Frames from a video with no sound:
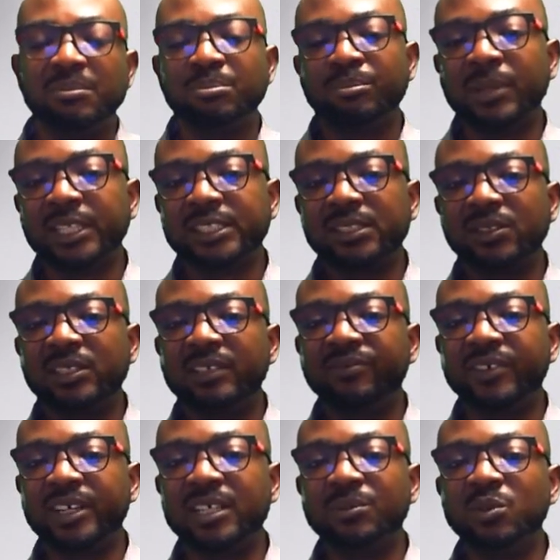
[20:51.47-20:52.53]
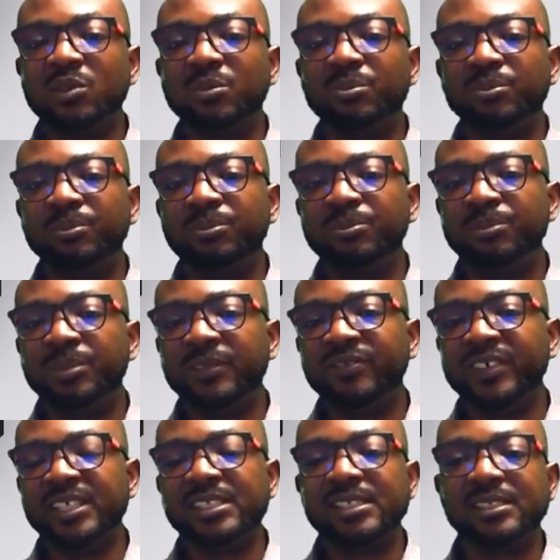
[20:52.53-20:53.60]
Matching on a variable
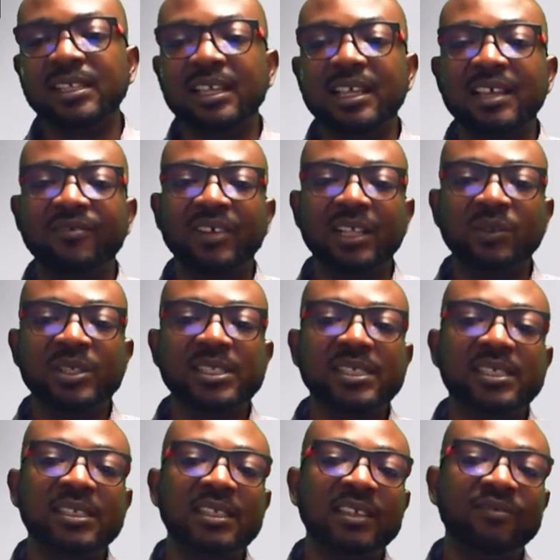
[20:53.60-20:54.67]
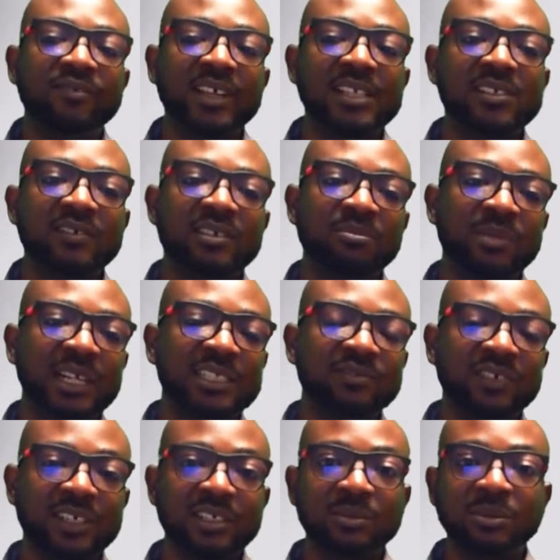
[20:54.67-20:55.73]
prevents evaluating the effects of the match
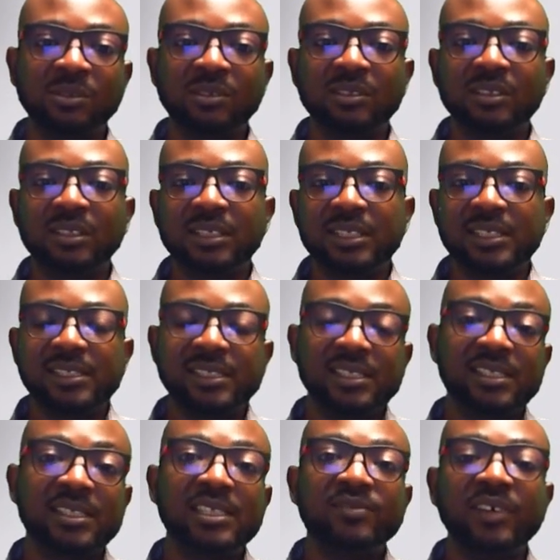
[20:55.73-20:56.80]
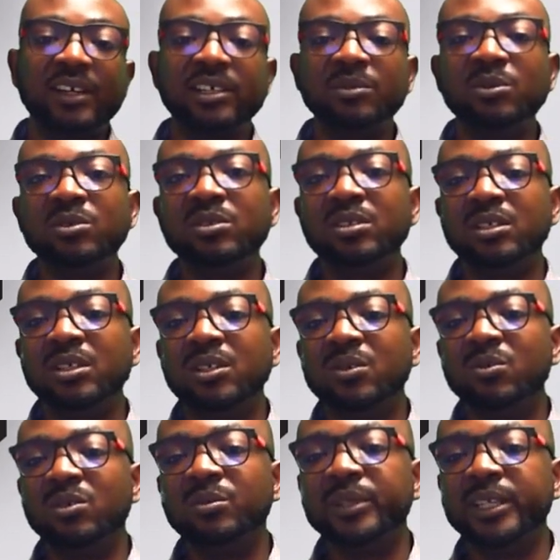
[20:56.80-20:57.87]
variable, since this variable
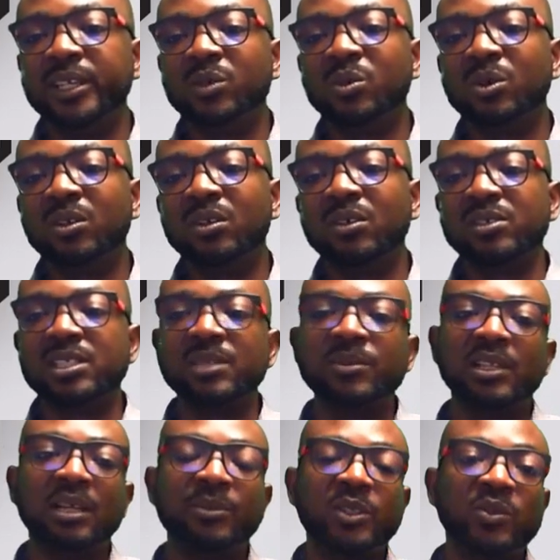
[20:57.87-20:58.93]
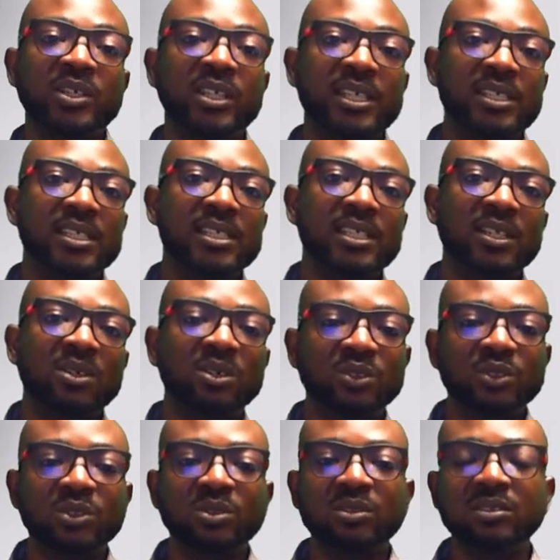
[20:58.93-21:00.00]
will be equal or similar between cases in
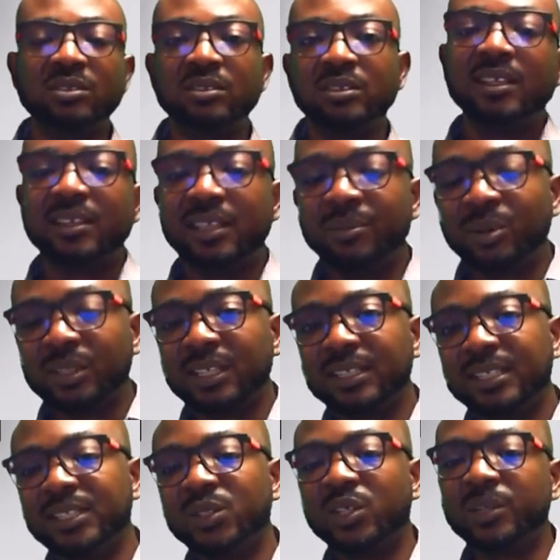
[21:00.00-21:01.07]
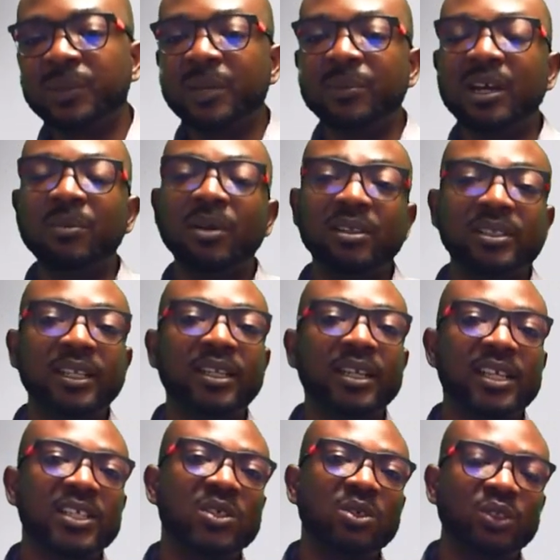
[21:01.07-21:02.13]
controls. The important thing to remember about a
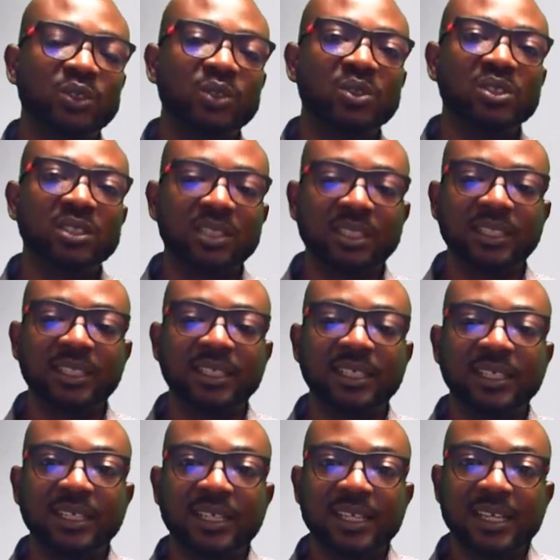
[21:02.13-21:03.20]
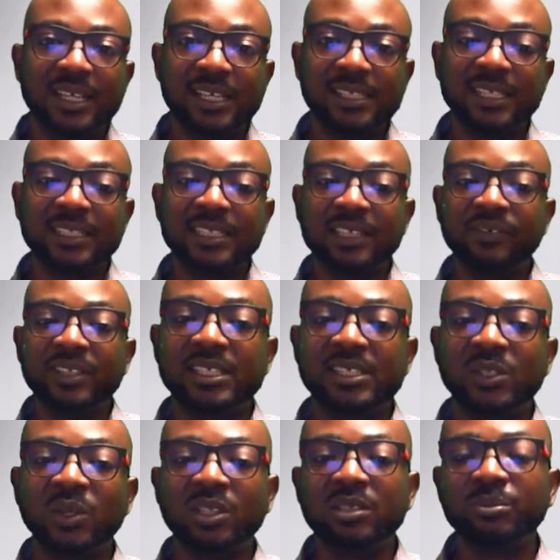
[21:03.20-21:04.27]
case control study is that if
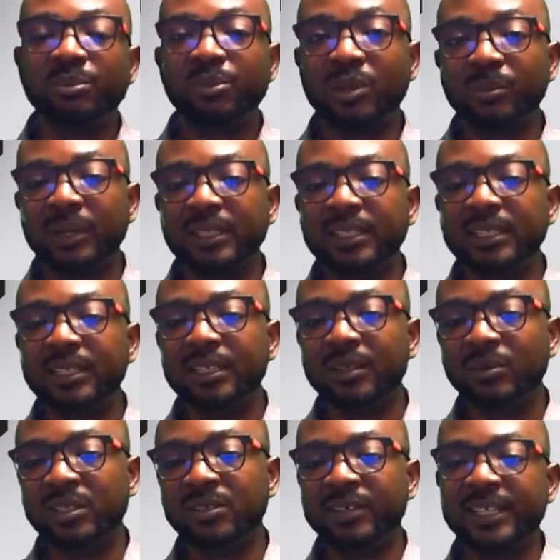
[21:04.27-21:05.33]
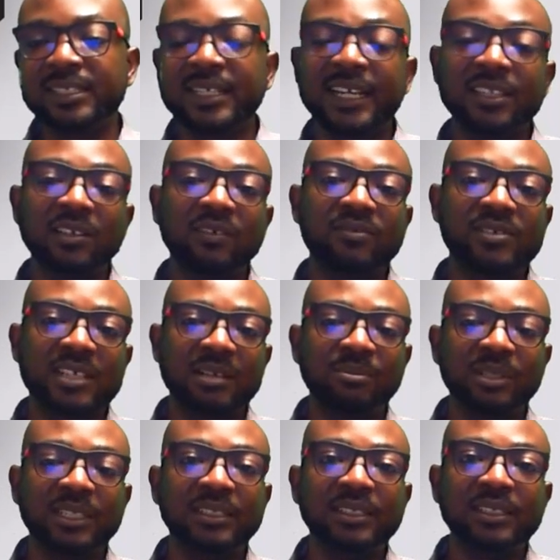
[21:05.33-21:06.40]
done properly with the right kind of
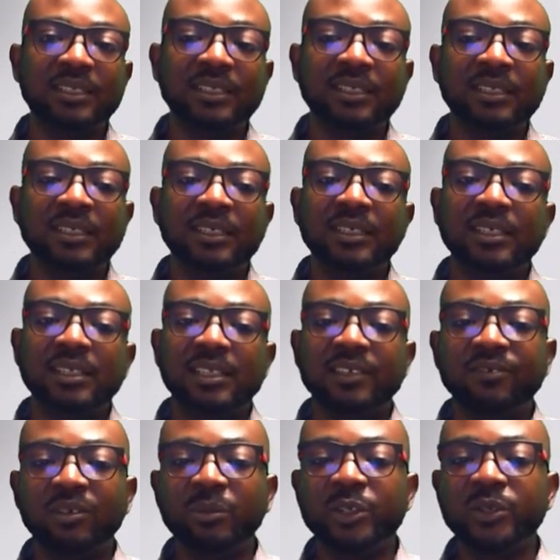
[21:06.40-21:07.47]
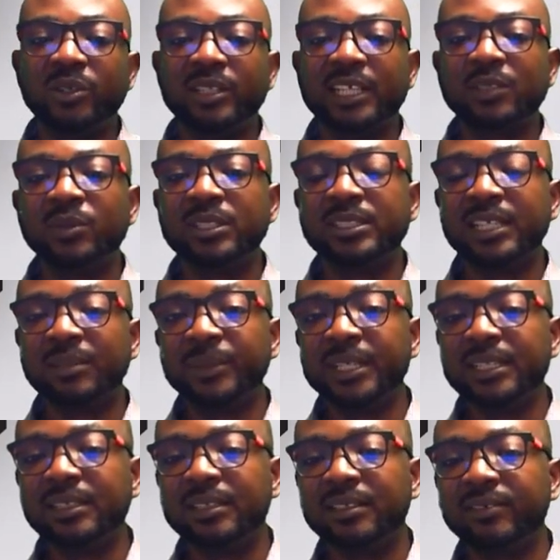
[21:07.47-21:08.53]
sampling, the information that we
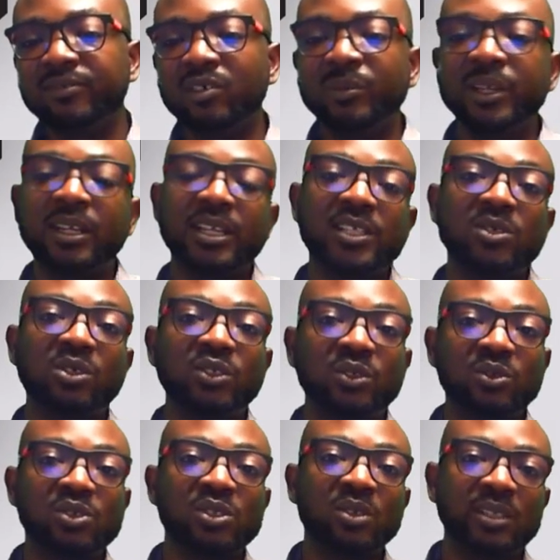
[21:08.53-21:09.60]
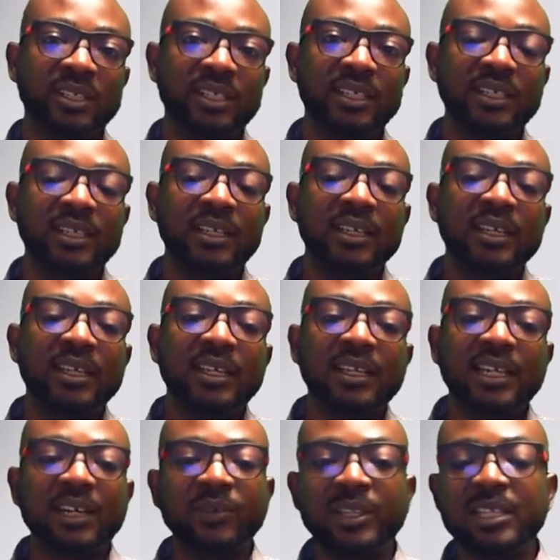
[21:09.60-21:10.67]
determine from a case control study
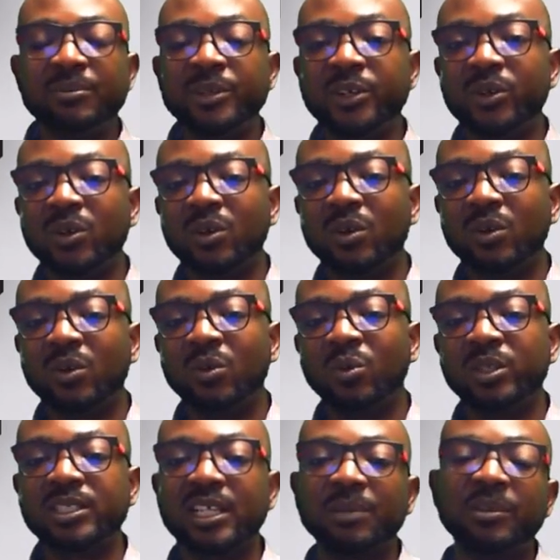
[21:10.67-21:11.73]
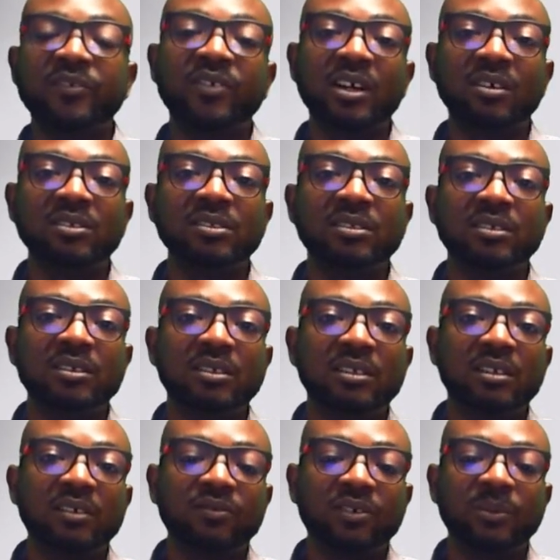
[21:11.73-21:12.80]
can really mirror what can be found
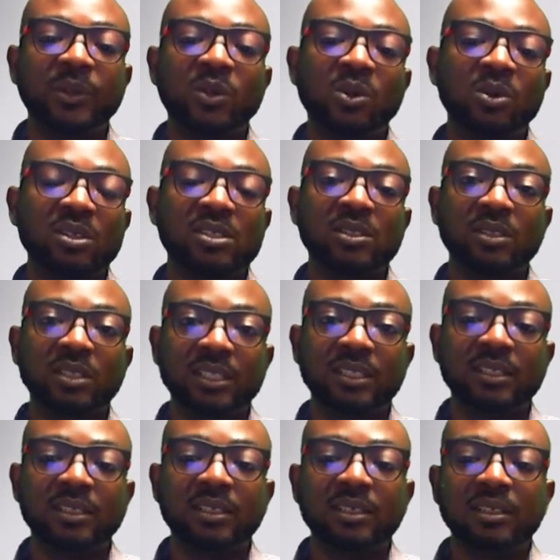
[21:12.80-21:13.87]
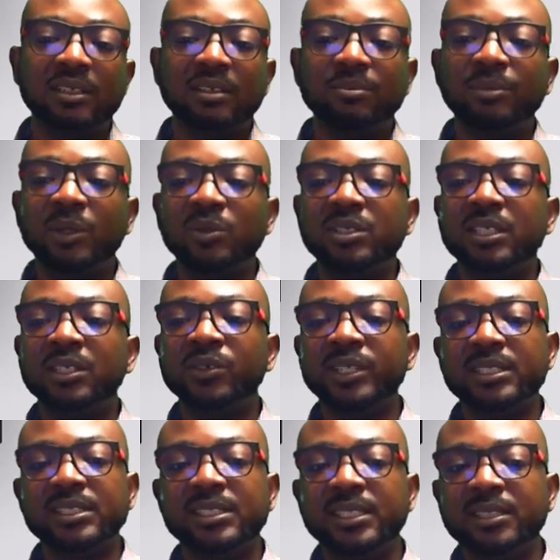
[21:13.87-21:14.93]
from a cohort study, but with a
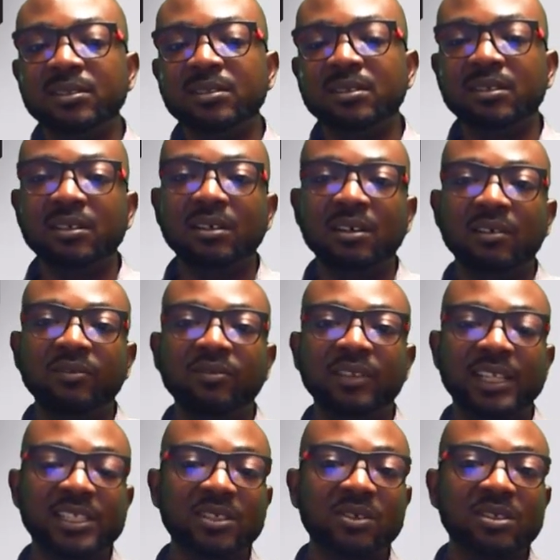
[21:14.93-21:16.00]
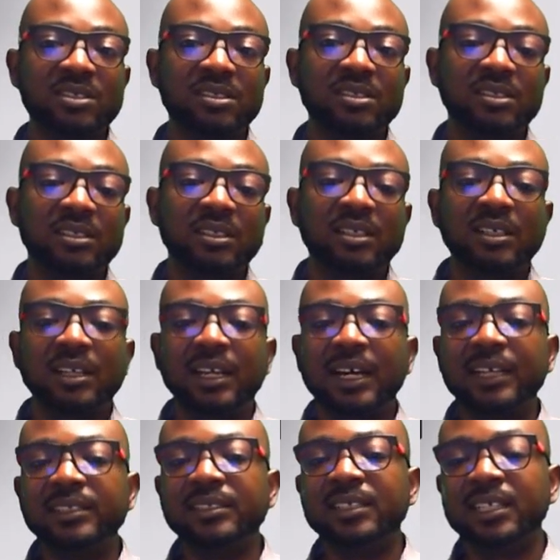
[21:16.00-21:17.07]
great deal of less cost
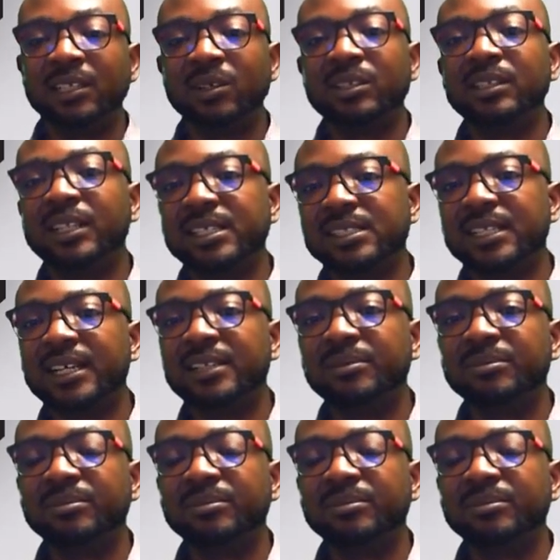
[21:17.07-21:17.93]
and a lot less time.